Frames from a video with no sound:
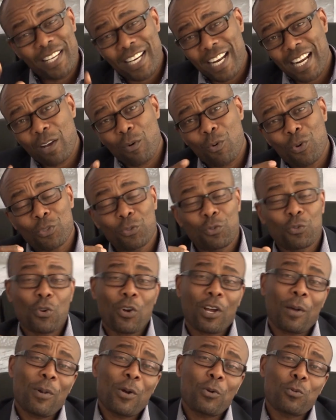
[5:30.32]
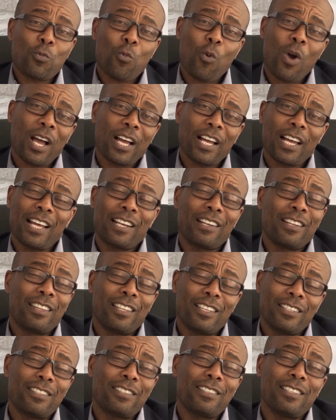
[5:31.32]
Finally, I want to talk about work,
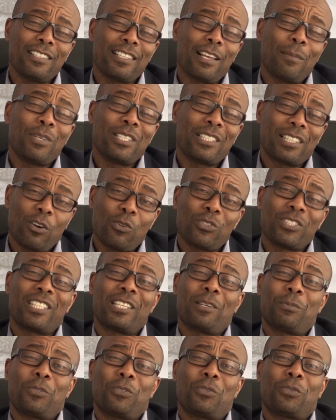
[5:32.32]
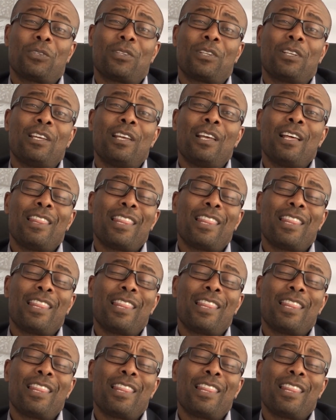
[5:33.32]
and this is a misconception